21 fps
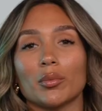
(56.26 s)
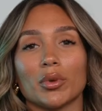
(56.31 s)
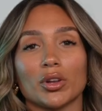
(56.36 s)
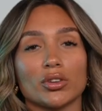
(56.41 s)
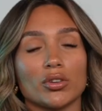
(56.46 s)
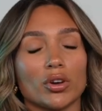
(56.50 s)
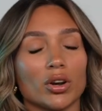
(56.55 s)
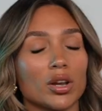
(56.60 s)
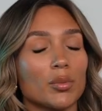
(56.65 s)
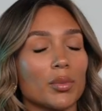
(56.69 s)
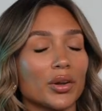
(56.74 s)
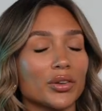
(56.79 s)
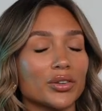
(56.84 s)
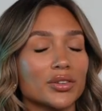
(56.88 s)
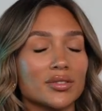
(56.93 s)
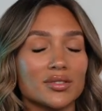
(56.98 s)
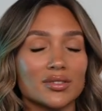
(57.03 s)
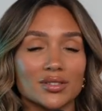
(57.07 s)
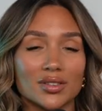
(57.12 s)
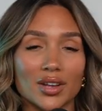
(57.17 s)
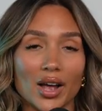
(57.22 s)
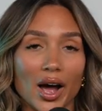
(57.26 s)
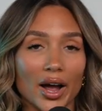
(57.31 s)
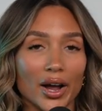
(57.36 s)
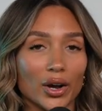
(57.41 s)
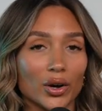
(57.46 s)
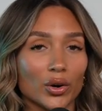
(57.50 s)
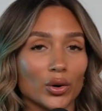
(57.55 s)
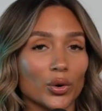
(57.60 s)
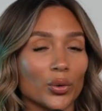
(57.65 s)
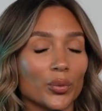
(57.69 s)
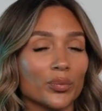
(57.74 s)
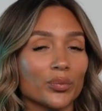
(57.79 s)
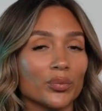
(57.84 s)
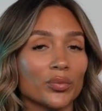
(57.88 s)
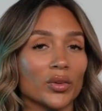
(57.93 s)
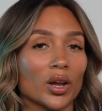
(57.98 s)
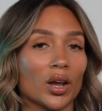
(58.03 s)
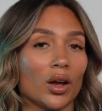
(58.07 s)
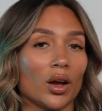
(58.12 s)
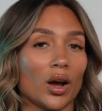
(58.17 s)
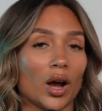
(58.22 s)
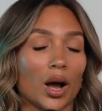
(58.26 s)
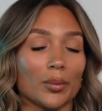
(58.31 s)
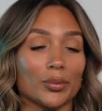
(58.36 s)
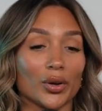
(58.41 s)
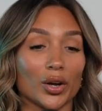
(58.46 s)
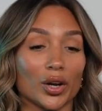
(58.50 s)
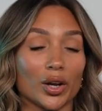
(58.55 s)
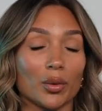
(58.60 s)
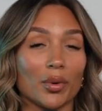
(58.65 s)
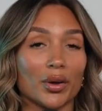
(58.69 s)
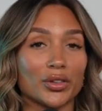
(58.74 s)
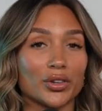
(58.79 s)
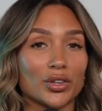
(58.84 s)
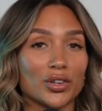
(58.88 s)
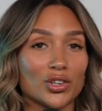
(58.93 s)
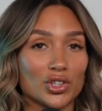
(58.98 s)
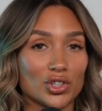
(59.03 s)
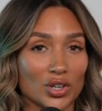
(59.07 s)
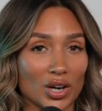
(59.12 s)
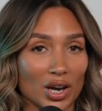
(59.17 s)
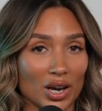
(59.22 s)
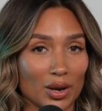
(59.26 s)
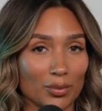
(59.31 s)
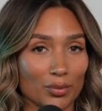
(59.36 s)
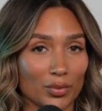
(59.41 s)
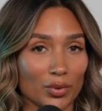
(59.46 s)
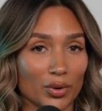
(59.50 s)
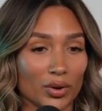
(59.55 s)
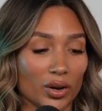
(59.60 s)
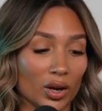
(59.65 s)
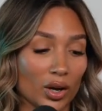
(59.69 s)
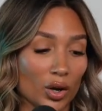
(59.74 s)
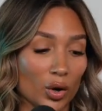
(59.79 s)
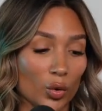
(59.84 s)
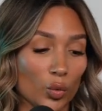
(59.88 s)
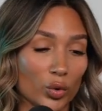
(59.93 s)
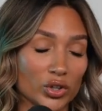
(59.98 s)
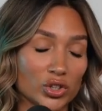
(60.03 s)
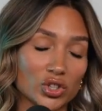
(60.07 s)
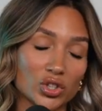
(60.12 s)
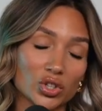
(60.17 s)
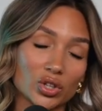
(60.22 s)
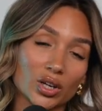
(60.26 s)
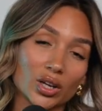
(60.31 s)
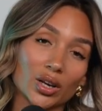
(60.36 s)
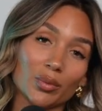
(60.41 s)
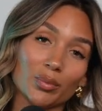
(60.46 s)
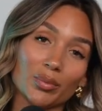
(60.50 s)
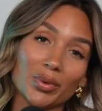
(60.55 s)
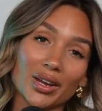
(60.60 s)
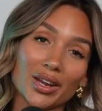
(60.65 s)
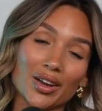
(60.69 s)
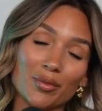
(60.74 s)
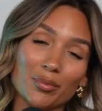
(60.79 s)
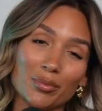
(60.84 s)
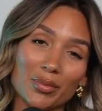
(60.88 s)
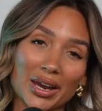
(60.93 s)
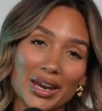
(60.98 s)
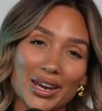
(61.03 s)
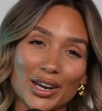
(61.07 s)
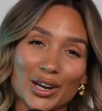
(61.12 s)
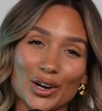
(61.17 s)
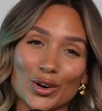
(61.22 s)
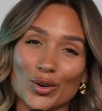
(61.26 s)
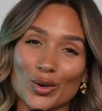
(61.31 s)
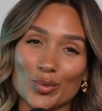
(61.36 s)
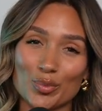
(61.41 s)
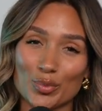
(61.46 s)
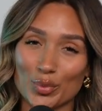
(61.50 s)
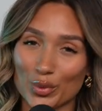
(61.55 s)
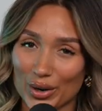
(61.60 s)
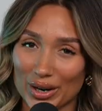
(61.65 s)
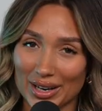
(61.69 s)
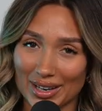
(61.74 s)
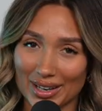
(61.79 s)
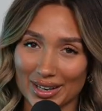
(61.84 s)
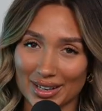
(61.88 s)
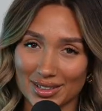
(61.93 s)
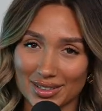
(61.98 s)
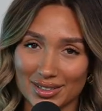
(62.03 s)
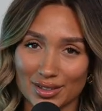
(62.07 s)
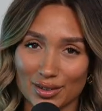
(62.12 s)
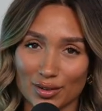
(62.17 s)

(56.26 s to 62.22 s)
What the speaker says: not talking about the style. I'm talking about the shape, which can be a make it or break it